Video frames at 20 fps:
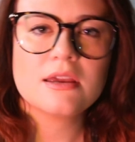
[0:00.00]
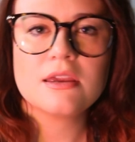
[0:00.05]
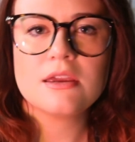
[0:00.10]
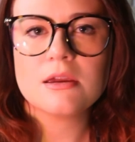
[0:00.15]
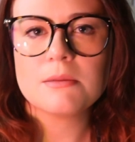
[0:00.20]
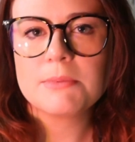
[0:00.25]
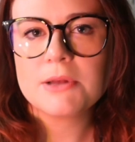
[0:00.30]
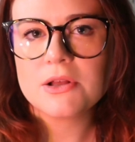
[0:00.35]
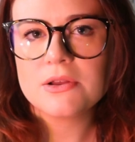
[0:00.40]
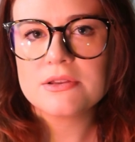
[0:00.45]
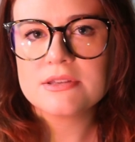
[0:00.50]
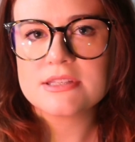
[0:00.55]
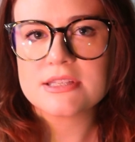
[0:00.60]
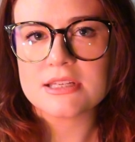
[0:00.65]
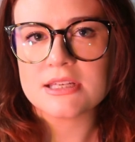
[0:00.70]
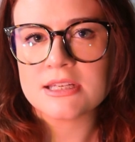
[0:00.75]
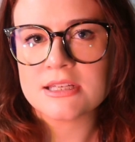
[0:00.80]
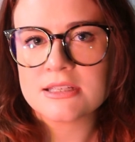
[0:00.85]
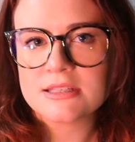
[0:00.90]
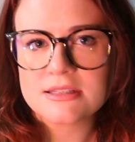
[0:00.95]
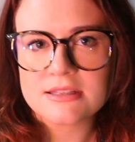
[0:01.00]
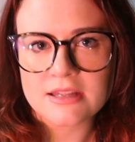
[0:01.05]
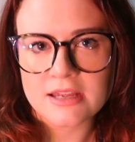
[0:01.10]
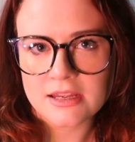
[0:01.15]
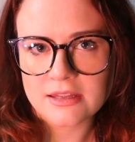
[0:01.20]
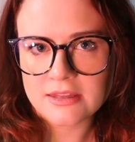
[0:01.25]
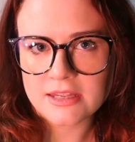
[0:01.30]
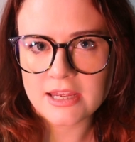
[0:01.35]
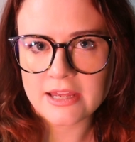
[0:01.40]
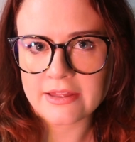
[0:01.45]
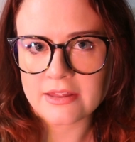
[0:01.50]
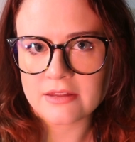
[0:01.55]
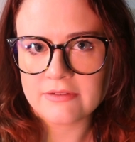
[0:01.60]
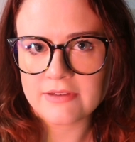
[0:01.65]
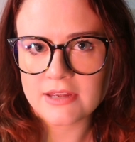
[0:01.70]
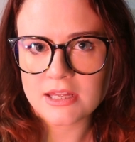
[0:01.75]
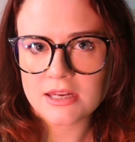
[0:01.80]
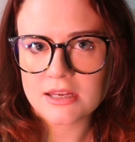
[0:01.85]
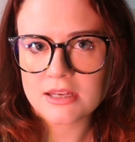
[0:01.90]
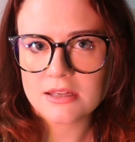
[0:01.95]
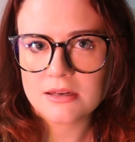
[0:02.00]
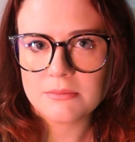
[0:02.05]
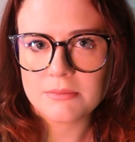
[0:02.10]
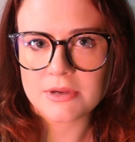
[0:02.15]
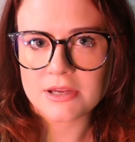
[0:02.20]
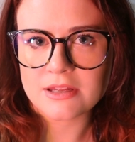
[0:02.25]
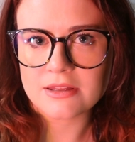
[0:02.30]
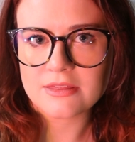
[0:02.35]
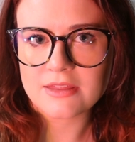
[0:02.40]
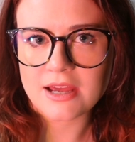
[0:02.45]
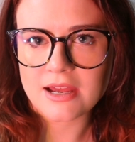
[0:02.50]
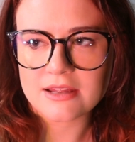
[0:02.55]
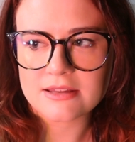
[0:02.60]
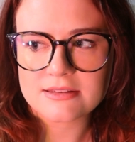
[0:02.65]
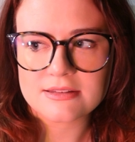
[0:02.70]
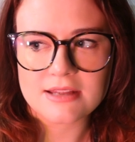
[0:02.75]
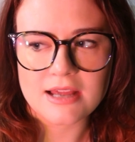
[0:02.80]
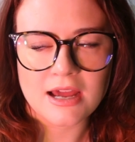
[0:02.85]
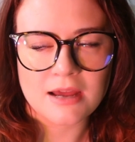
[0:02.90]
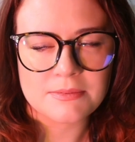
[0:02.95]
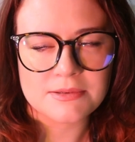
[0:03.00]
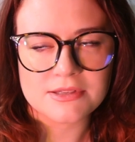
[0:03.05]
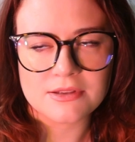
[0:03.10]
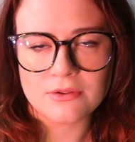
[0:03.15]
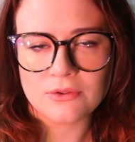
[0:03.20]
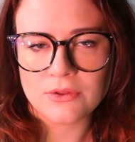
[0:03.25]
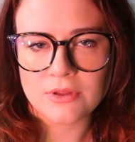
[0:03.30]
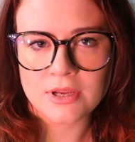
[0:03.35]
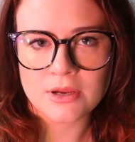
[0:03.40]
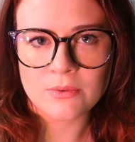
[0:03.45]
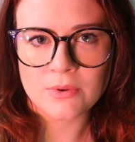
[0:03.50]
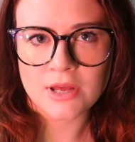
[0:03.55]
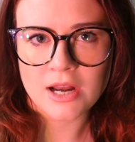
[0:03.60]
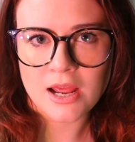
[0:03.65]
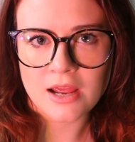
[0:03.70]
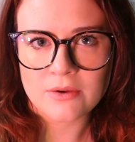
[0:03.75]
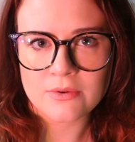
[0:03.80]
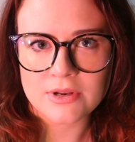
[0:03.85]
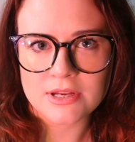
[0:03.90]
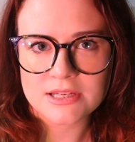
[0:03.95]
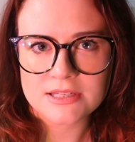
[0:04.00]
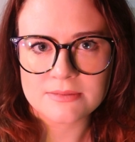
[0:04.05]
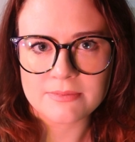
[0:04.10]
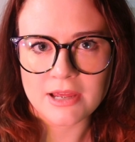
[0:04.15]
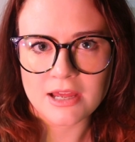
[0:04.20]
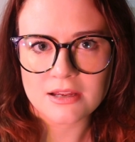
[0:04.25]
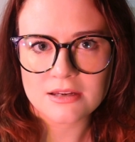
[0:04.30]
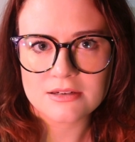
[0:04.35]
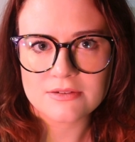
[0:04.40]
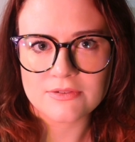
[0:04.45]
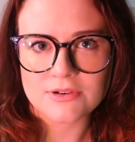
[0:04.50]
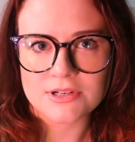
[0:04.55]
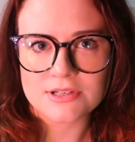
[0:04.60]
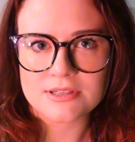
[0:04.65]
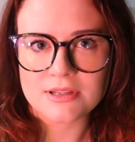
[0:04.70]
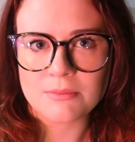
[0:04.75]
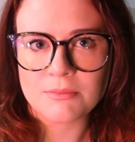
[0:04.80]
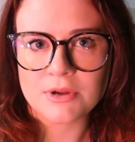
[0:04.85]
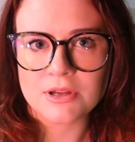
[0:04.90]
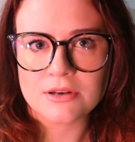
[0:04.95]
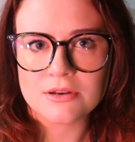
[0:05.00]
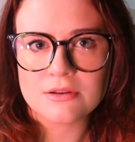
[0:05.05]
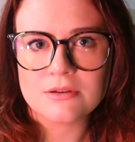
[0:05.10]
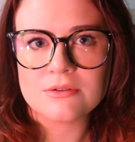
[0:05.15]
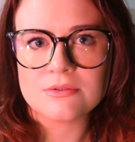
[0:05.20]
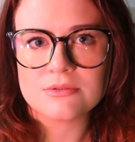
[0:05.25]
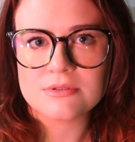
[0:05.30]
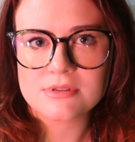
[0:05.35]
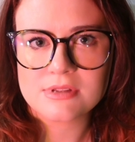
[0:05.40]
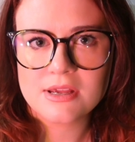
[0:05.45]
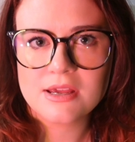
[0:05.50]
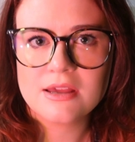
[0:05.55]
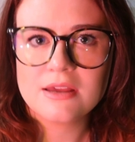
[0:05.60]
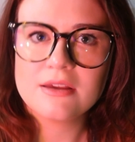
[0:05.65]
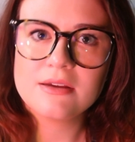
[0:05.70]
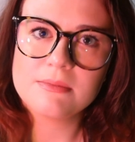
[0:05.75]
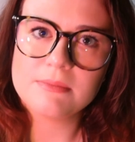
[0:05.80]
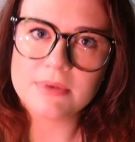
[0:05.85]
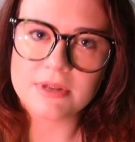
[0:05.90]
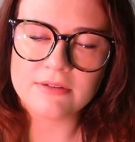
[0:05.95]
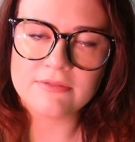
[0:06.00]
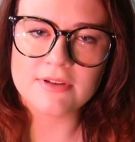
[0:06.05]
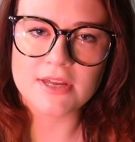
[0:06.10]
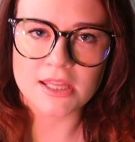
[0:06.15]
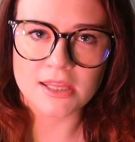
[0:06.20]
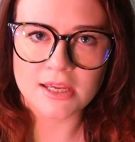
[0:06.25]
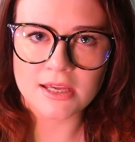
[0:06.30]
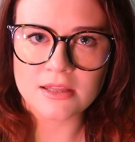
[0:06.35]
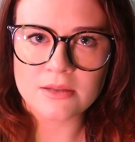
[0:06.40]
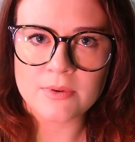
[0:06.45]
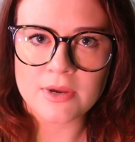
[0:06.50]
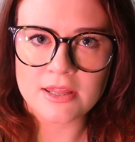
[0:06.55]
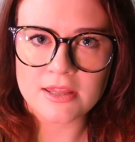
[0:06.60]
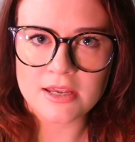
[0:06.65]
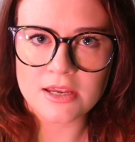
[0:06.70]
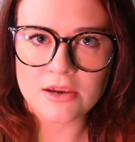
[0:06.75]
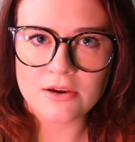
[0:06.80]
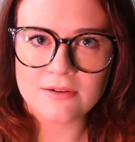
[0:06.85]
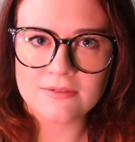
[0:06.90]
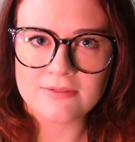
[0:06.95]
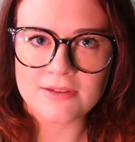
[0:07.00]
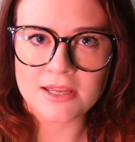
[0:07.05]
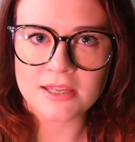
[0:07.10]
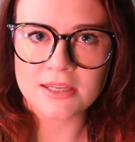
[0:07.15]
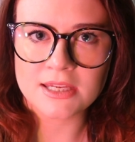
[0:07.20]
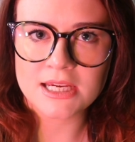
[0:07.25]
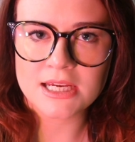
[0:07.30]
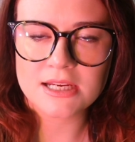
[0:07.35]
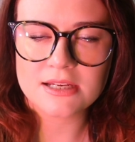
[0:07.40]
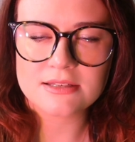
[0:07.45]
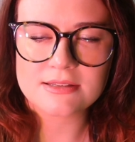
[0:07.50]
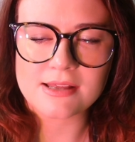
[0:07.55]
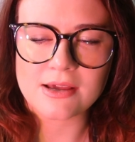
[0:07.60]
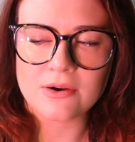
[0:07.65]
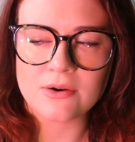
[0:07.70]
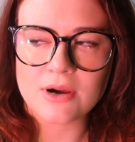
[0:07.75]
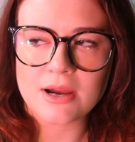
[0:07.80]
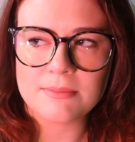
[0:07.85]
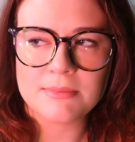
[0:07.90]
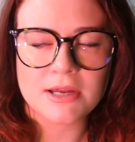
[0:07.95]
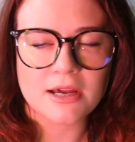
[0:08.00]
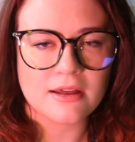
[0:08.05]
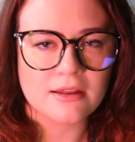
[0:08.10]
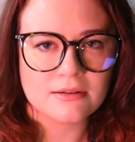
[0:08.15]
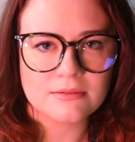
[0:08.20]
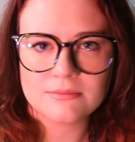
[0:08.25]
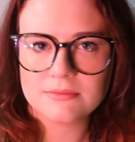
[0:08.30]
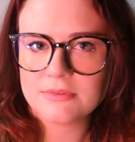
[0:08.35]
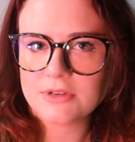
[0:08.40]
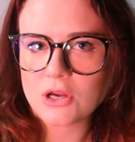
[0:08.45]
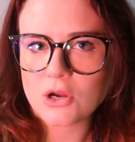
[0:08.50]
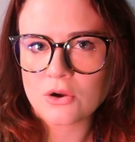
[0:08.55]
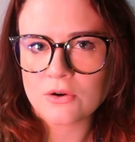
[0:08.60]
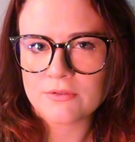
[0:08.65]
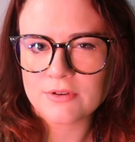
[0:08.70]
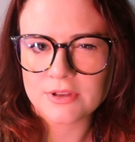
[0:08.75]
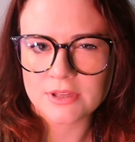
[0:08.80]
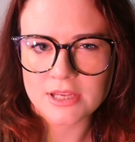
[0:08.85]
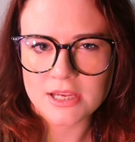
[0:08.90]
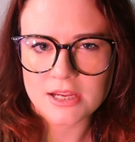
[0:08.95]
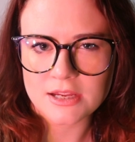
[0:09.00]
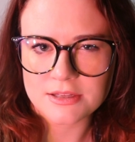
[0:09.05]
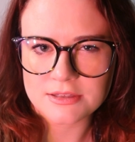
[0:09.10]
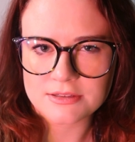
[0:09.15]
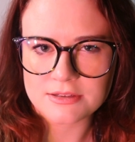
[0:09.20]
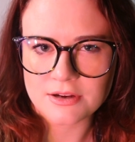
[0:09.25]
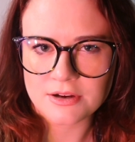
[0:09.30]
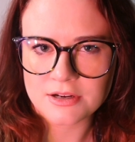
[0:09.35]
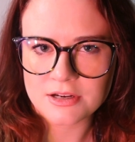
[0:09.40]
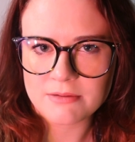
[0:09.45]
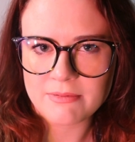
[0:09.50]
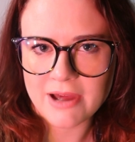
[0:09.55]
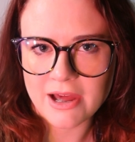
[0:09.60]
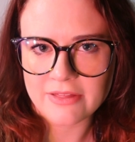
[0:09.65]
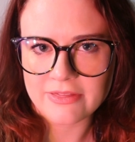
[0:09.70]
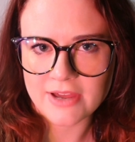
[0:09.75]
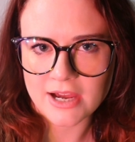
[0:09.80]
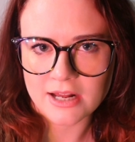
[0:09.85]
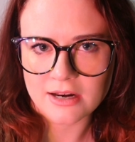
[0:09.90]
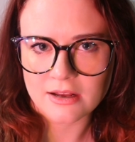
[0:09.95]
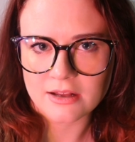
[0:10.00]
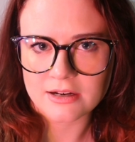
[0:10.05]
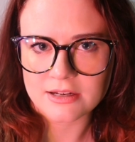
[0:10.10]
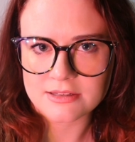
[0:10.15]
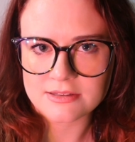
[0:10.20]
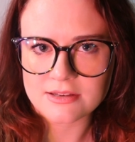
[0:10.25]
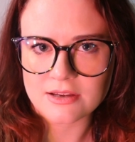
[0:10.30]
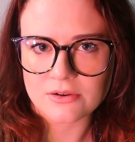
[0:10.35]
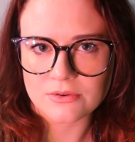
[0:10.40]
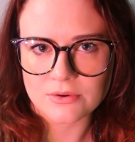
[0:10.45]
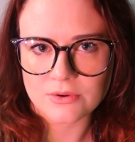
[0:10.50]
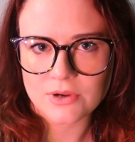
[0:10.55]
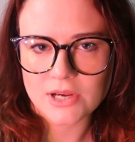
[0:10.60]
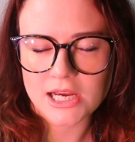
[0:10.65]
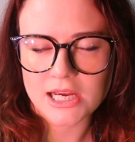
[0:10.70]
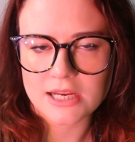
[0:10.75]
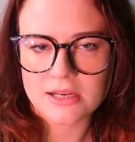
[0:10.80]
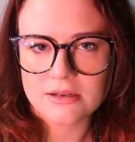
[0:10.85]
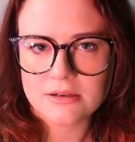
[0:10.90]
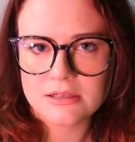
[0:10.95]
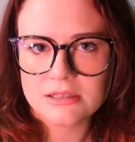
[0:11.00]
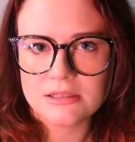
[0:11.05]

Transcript: Your pulse is slightly elevated, but that's absolutely what I would expect for someone who's been feeling the way that you're feeling, so I'm not overly concerned about that on its own, okay?